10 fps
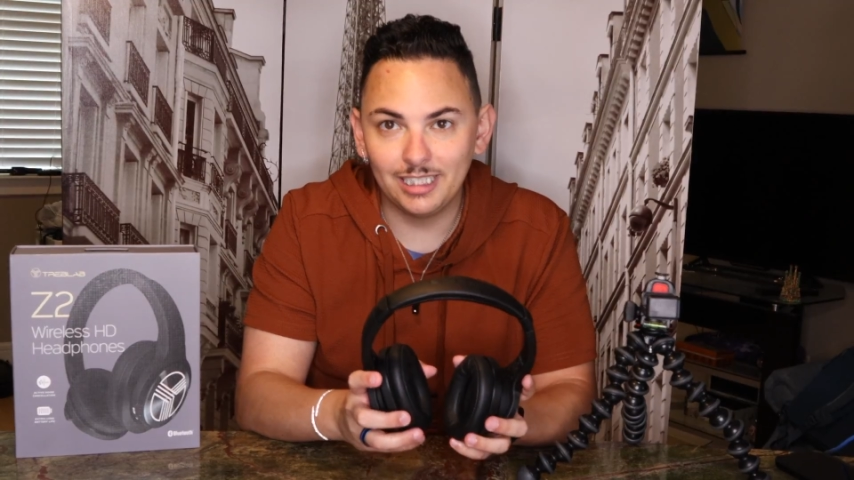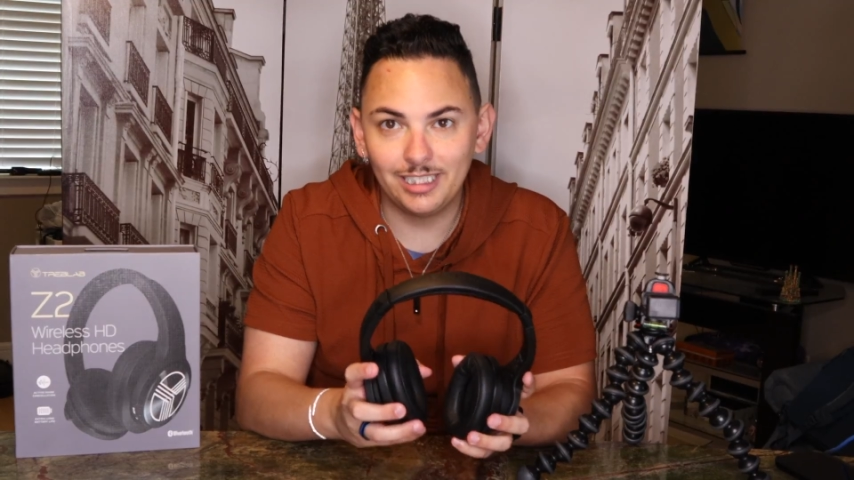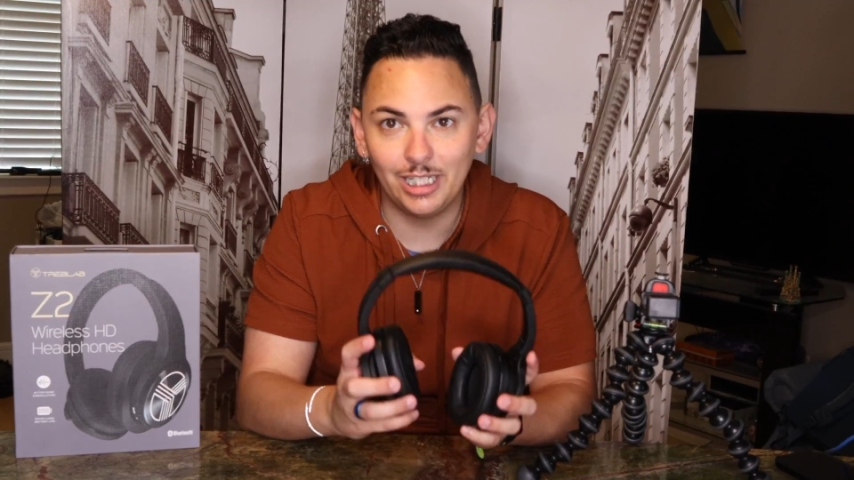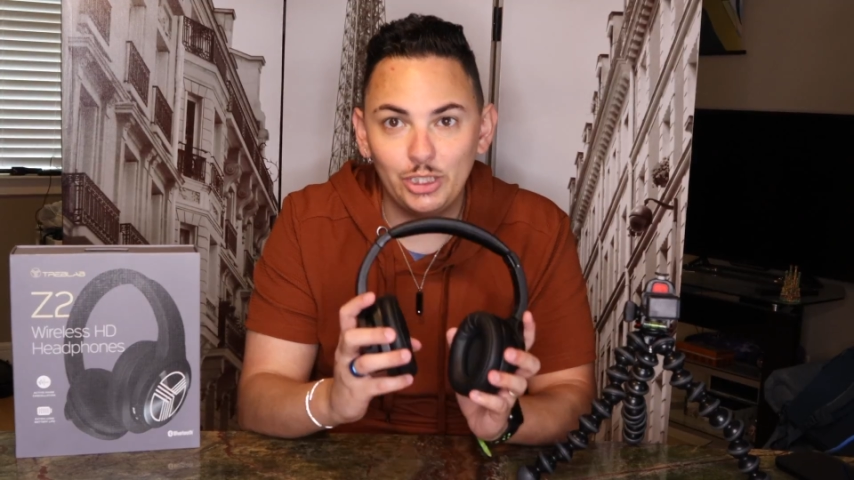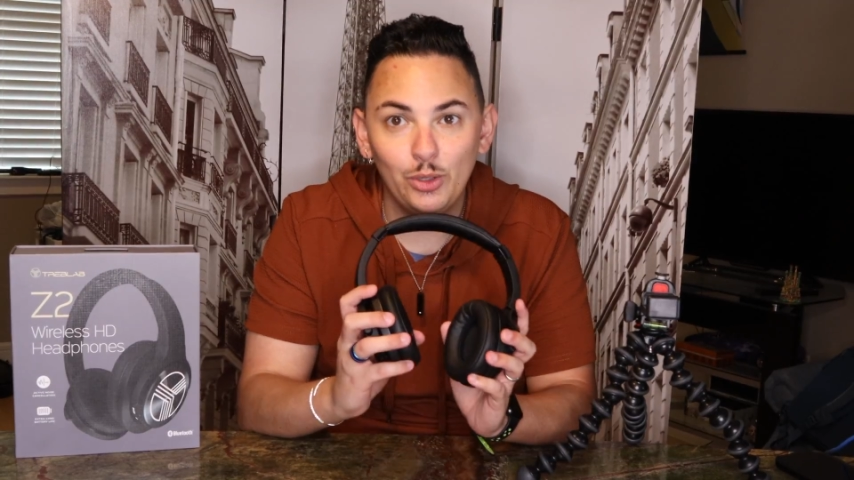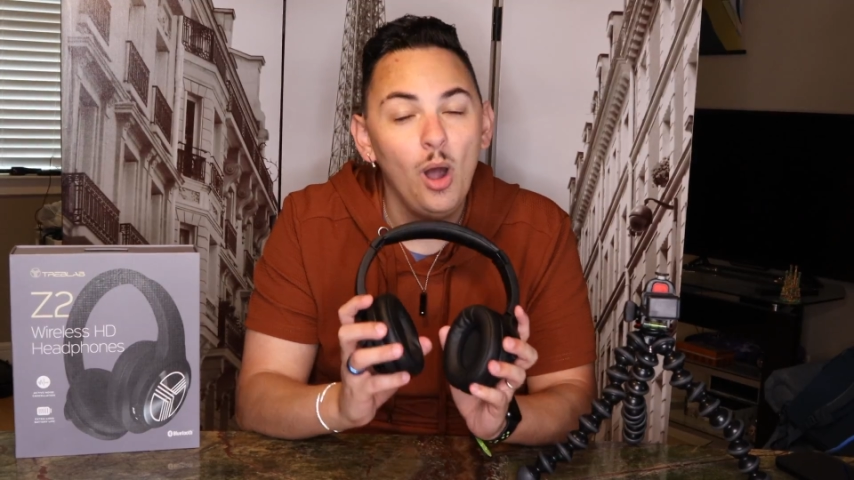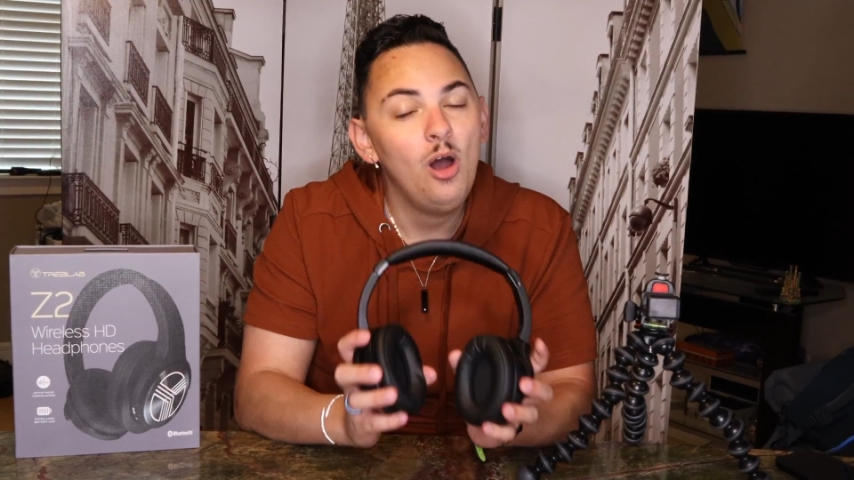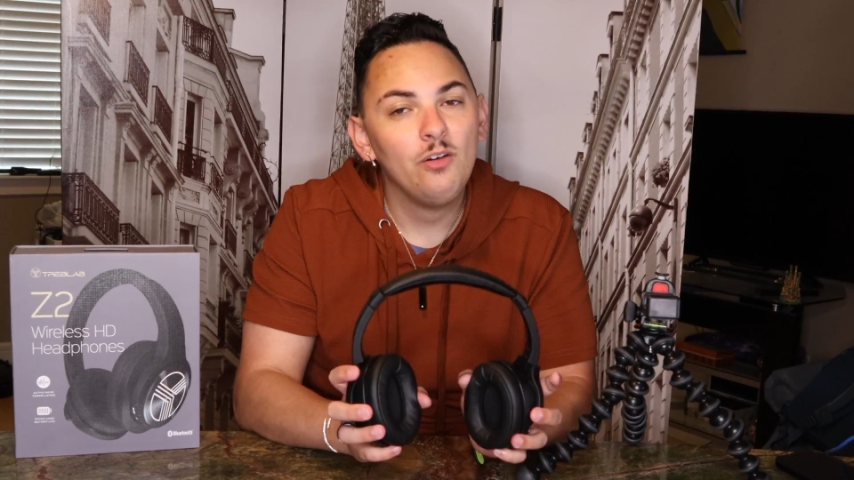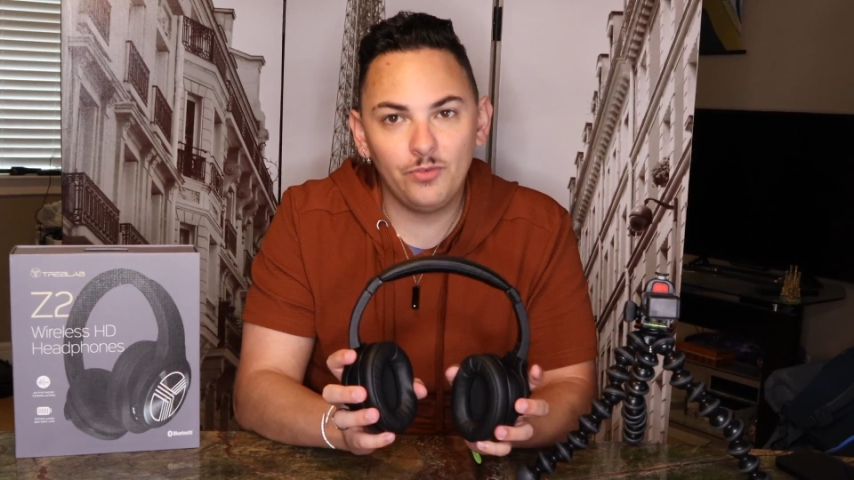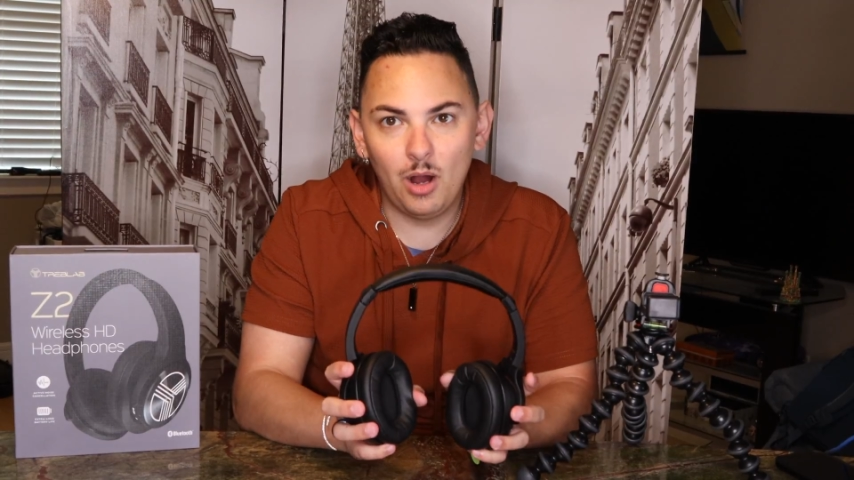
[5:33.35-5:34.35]
listening to
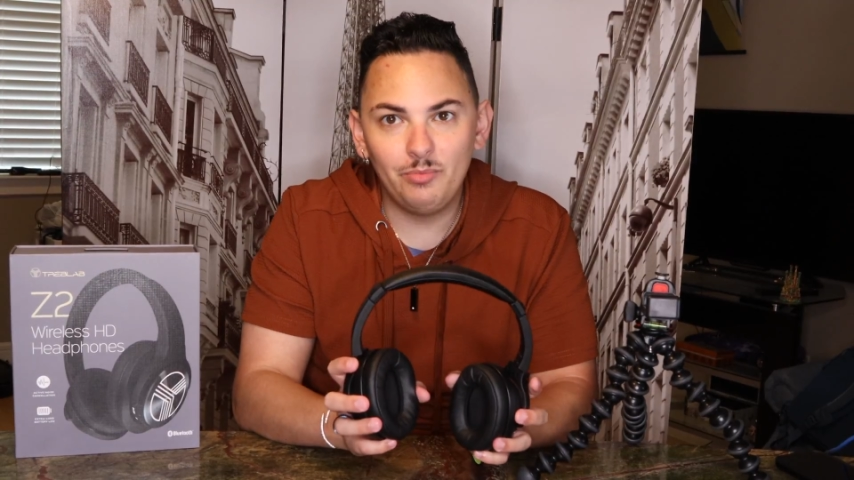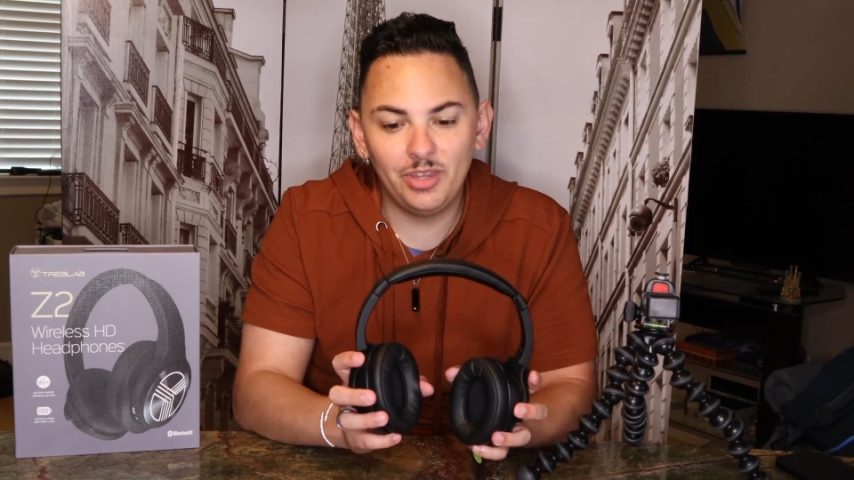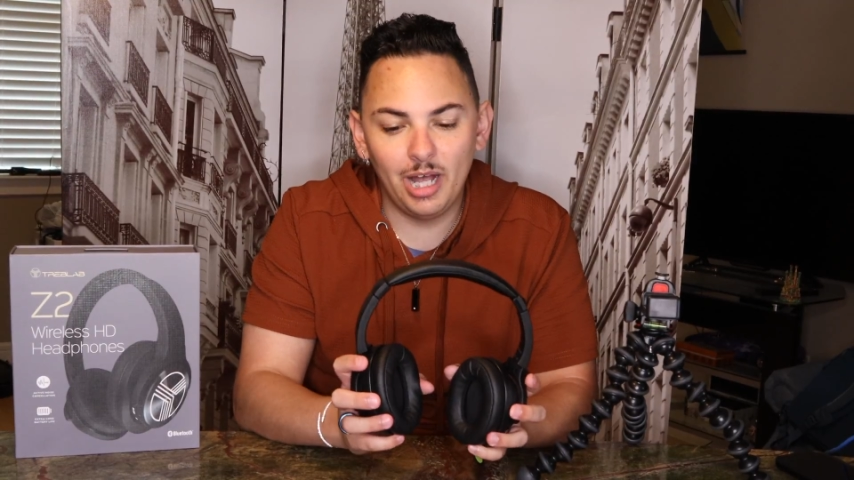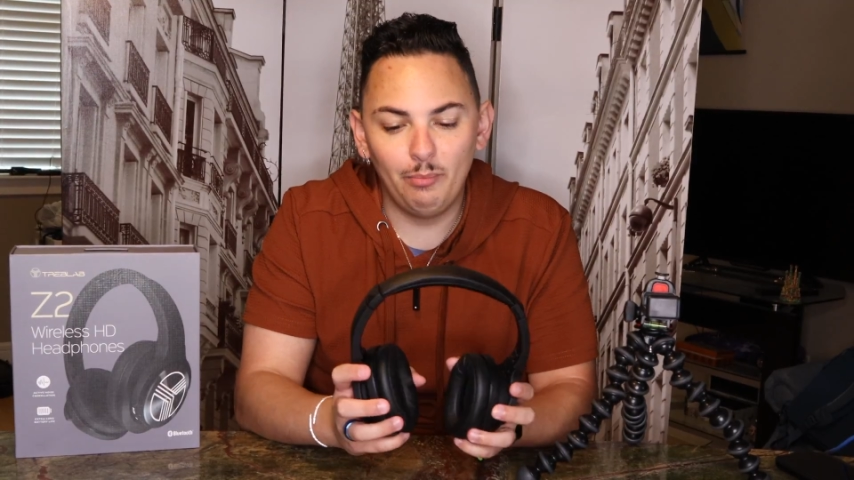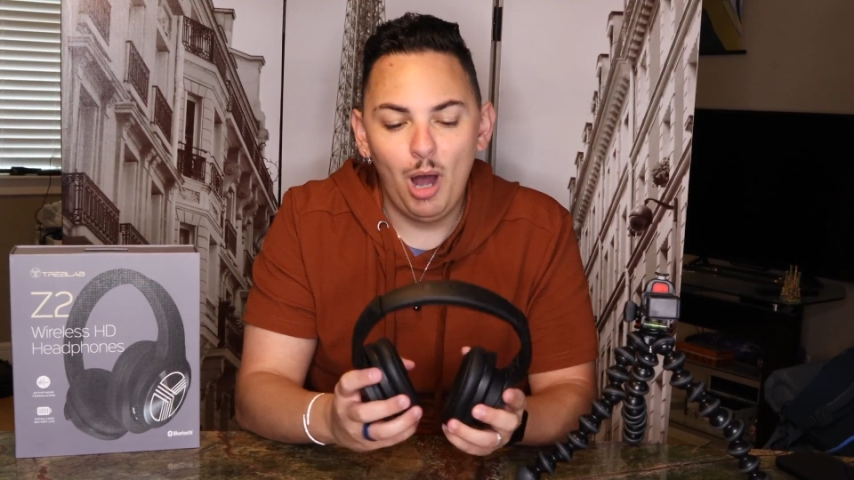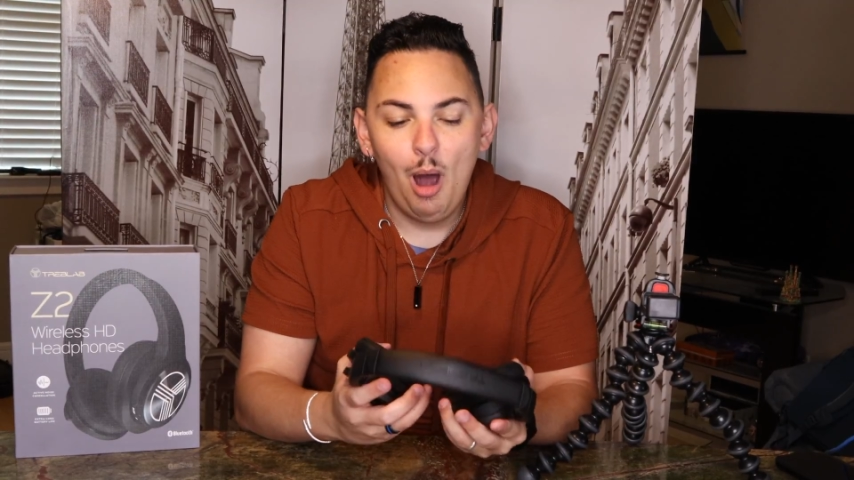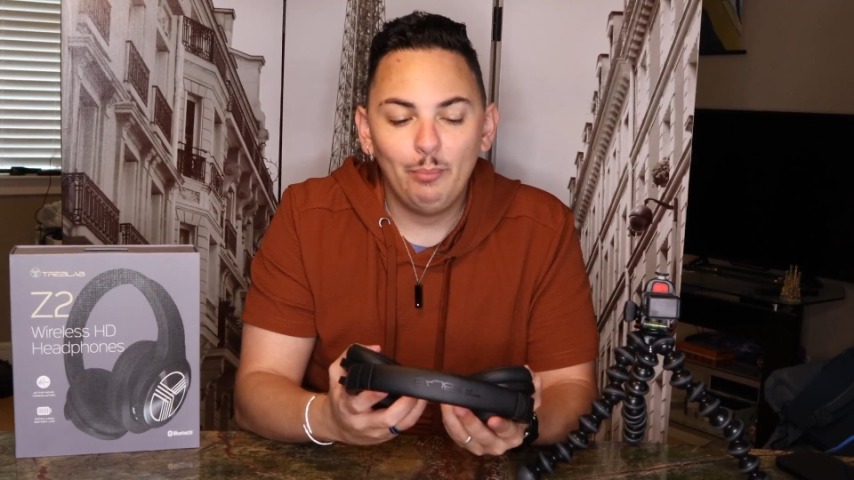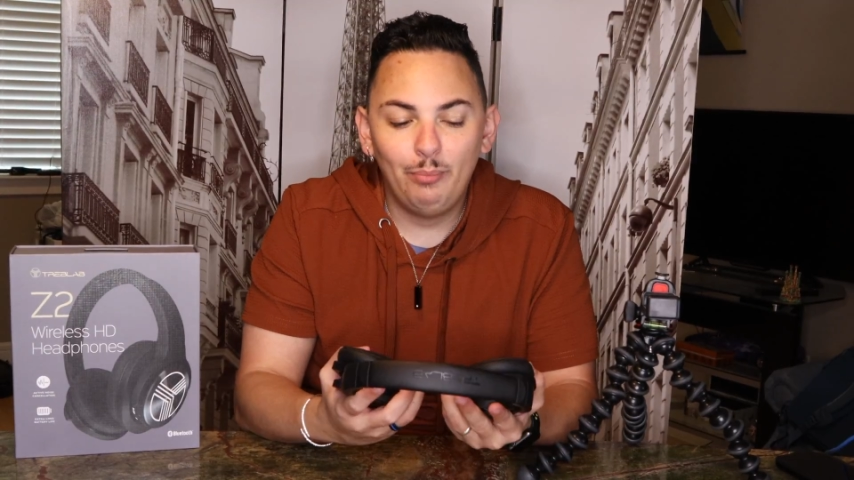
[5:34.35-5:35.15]
from them.